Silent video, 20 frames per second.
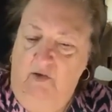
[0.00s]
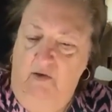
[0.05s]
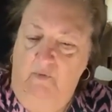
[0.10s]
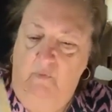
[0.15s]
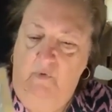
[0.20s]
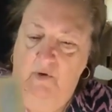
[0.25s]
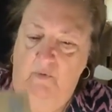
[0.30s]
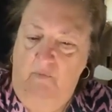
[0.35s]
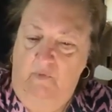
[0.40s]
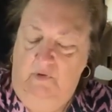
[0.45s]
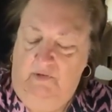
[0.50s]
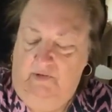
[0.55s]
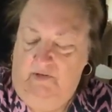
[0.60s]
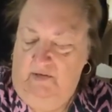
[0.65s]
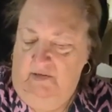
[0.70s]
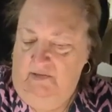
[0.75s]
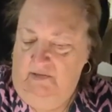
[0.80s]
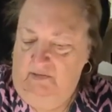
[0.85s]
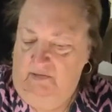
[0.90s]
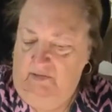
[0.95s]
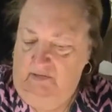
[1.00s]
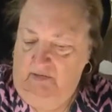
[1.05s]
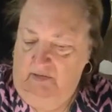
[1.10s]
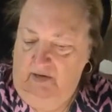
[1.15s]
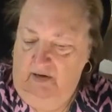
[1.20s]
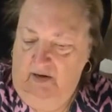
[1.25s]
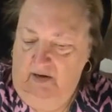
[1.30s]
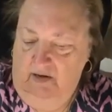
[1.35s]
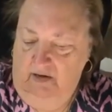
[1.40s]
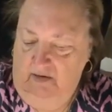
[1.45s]
So I went with
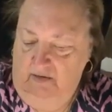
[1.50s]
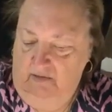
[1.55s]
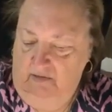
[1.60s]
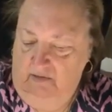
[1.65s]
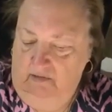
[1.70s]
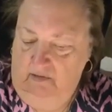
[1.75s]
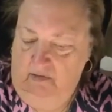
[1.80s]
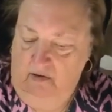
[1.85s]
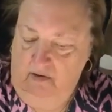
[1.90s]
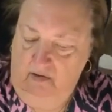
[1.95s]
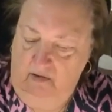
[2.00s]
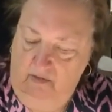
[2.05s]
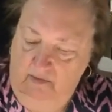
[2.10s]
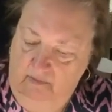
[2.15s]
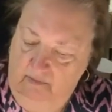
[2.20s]
this, and